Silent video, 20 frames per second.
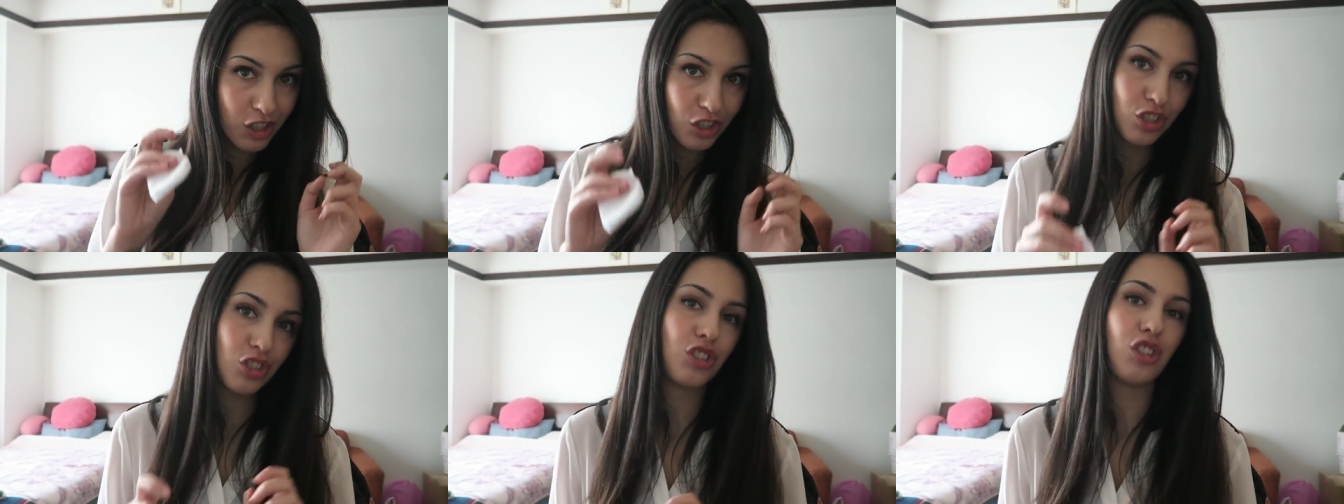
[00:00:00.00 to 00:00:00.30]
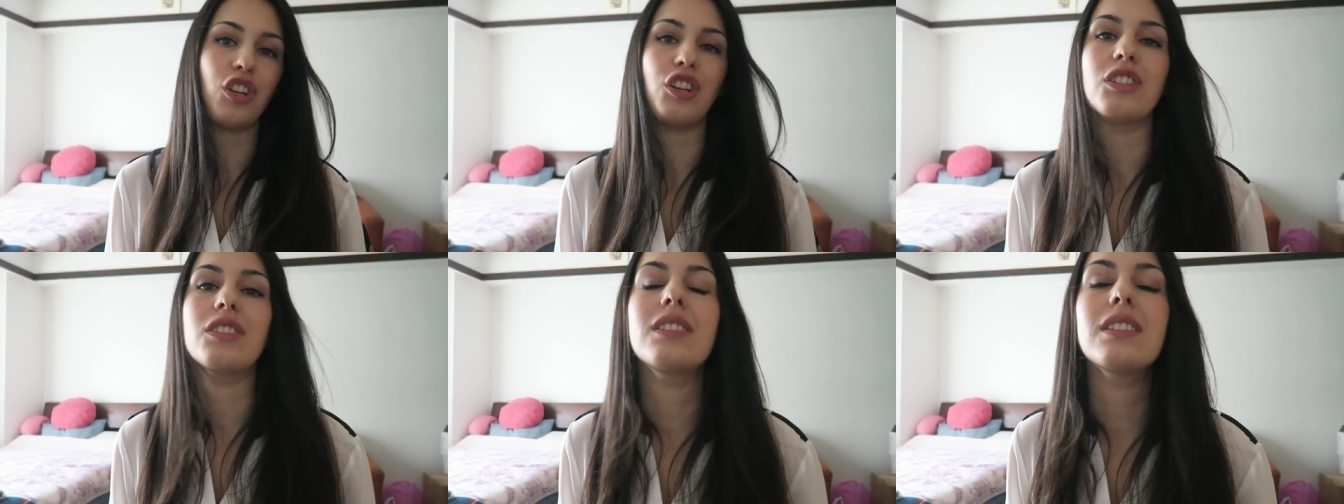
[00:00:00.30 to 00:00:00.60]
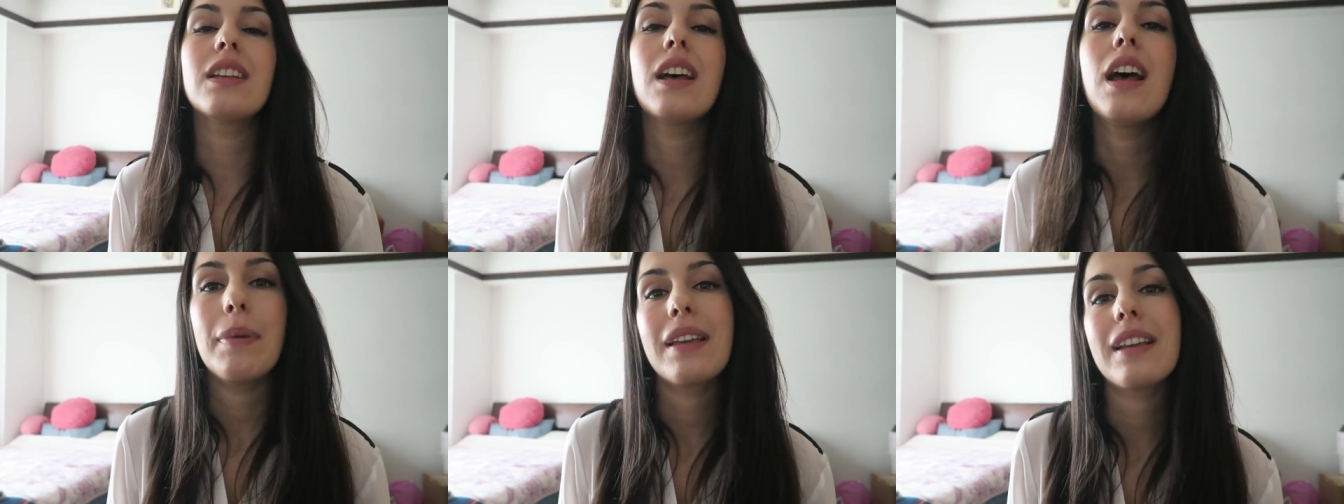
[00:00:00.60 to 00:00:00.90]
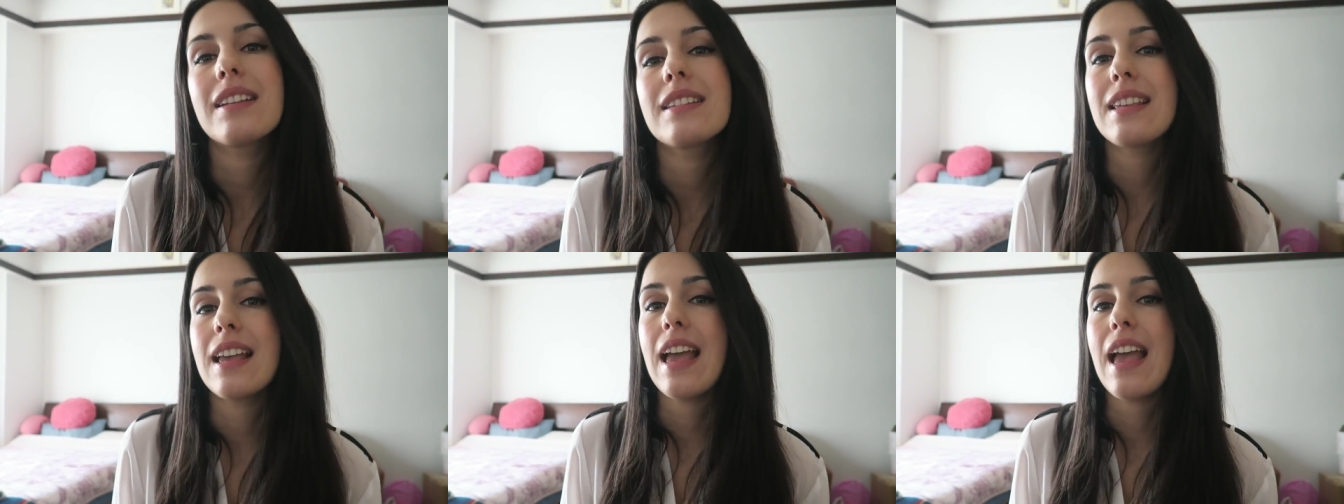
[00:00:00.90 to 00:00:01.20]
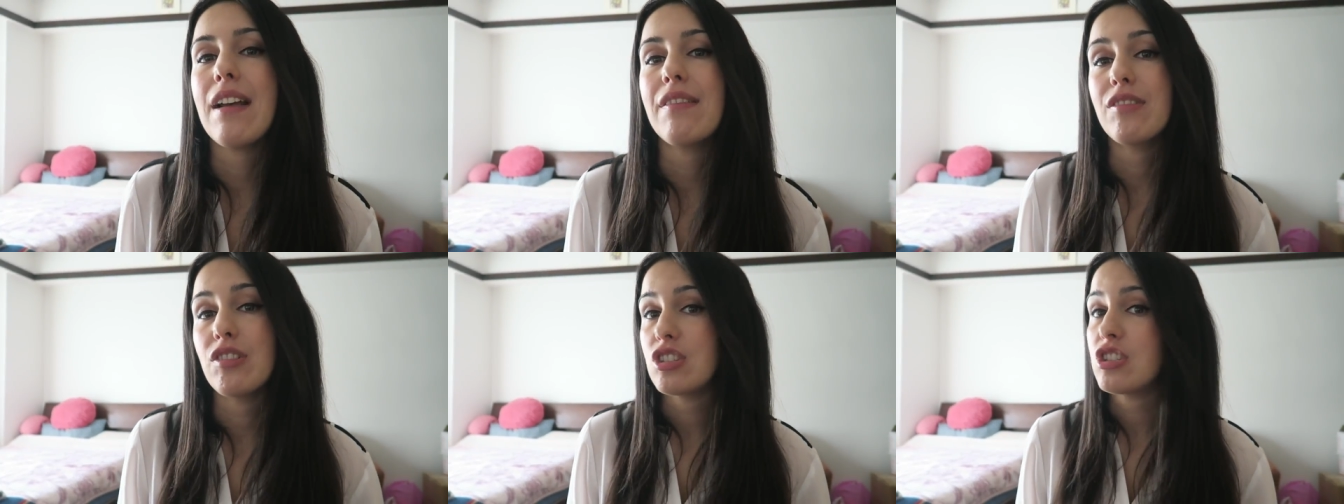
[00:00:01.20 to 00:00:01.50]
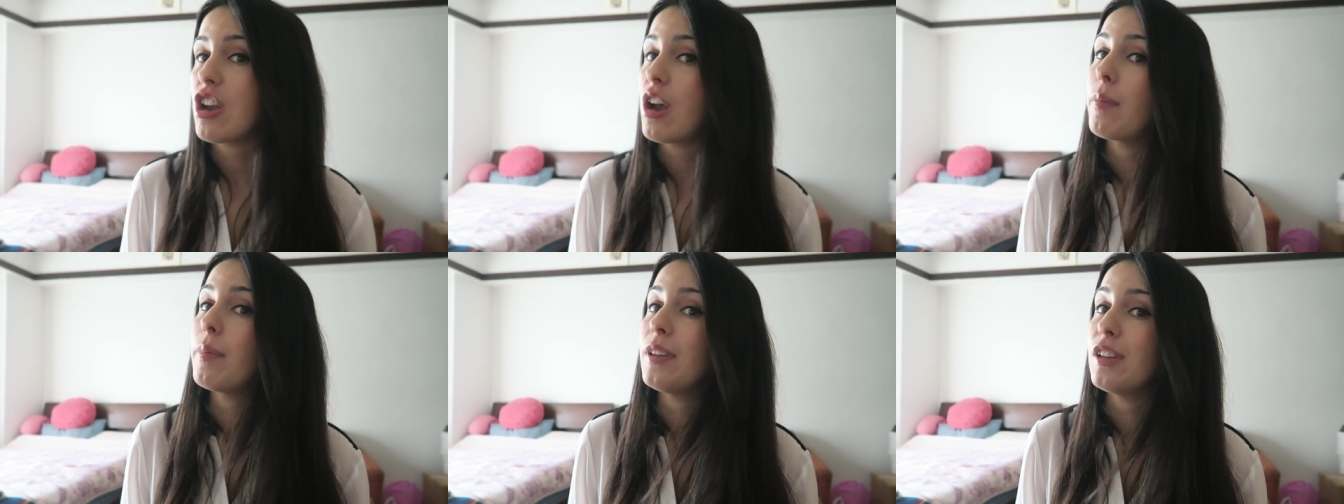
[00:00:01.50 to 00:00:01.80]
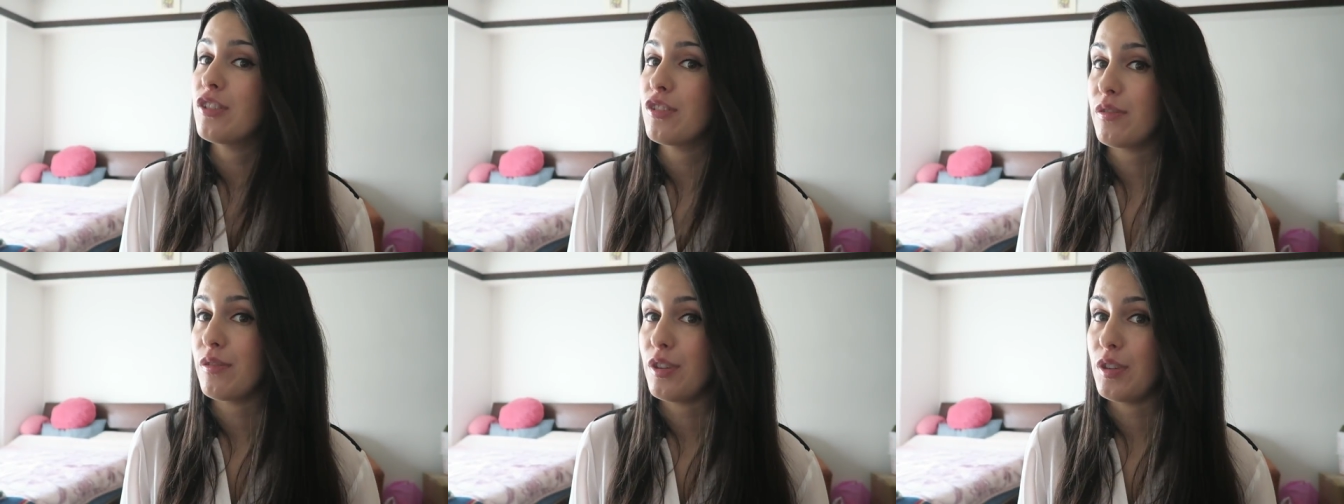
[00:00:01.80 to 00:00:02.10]
shirt because I have a job
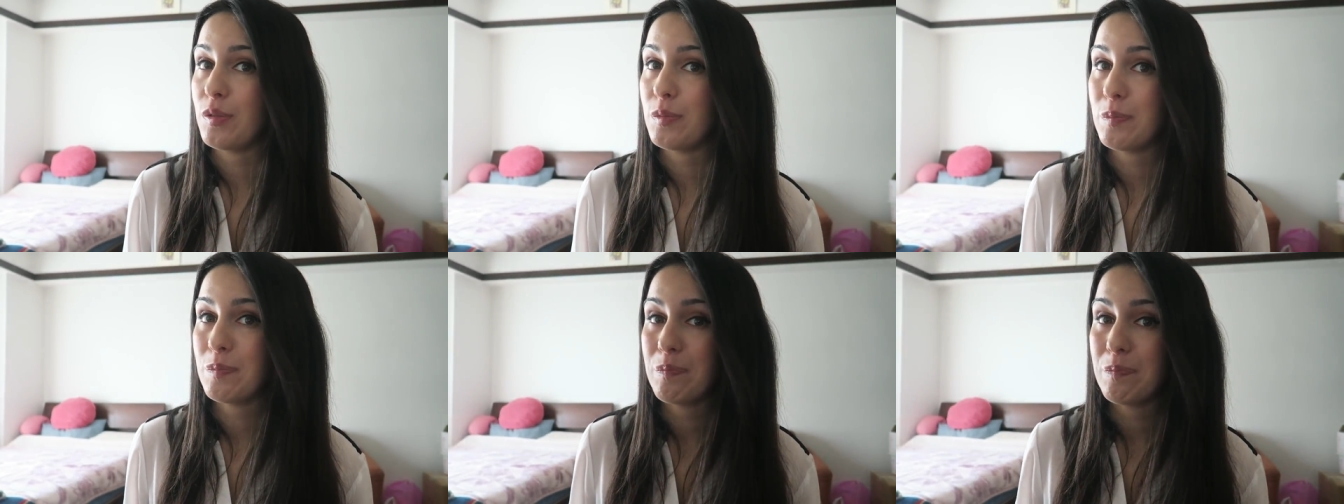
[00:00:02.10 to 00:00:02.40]
interview